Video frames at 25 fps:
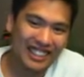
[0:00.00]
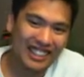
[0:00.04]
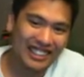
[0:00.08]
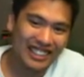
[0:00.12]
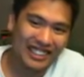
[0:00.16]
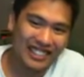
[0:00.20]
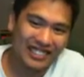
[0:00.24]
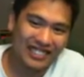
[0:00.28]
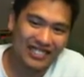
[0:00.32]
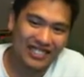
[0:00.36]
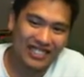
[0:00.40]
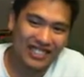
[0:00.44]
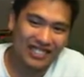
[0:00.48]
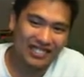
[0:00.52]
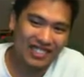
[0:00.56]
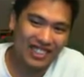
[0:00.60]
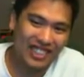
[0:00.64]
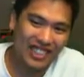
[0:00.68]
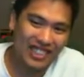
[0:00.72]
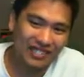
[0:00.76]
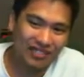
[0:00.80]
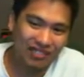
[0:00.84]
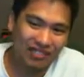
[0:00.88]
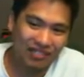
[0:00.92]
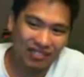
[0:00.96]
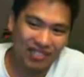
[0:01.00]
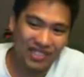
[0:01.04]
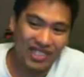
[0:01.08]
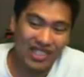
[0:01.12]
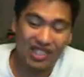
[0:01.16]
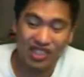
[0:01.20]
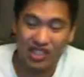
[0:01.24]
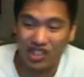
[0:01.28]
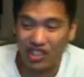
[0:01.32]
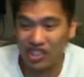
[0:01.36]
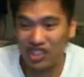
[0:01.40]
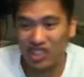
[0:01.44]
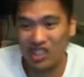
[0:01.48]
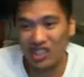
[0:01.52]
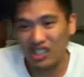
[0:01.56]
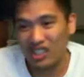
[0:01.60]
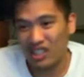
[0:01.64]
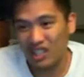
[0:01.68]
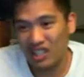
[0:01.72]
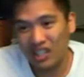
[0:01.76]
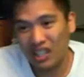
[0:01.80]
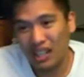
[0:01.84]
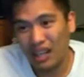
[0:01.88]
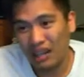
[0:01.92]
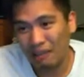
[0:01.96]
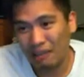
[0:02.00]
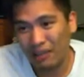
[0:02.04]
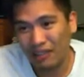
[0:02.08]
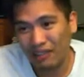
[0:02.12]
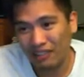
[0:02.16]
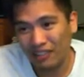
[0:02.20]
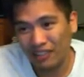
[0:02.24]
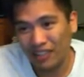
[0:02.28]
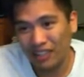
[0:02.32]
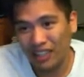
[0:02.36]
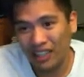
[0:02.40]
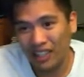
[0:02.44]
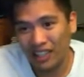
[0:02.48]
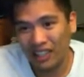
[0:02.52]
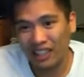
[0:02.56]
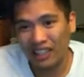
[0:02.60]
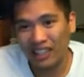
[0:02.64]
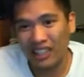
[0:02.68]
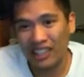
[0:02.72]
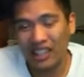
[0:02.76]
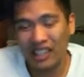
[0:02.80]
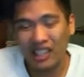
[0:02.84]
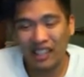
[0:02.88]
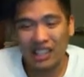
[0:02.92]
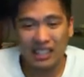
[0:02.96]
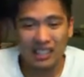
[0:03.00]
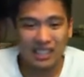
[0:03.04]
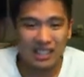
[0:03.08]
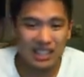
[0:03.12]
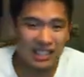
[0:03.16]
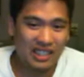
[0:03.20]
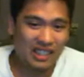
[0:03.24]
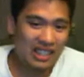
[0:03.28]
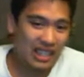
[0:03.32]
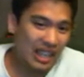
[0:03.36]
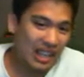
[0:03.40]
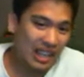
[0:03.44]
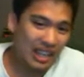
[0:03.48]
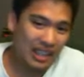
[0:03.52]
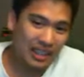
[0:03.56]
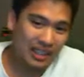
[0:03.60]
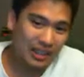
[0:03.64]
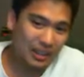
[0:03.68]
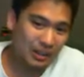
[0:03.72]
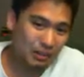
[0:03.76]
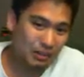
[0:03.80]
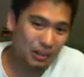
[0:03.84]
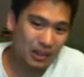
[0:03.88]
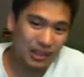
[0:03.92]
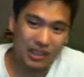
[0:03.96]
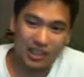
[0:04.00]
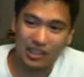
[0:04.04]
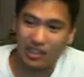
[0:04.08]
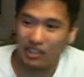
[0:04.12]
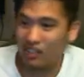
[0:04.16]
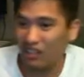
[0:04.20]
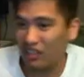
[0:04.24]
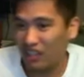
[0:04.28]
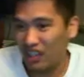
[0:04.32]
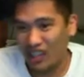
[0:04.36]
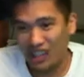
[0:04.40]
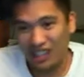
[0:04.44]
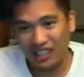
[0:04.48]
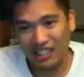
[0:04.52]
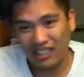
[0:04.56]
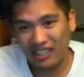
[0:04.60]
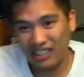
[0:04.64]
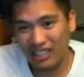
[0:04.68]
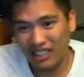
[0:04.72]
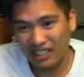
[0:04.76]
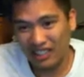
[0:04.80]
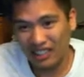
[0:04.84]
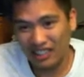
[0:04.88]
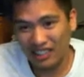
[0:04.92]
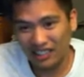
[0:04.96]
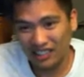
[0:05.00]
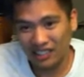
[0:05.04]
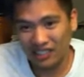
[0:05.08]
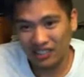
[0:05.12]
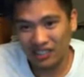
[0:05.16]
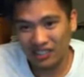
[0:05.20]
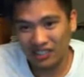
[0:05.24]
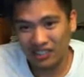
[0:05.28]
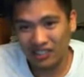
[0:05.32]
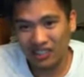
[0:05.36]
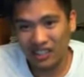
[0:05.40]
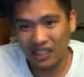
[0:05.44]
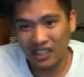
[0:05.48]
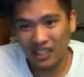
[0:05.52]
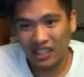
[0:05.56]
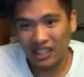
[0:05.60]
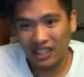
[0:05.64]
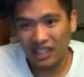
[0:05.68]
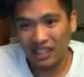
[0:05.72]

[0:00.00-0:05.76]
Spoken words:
You know what I mean? This is just a sloppy fight. Stand up. They're not technical.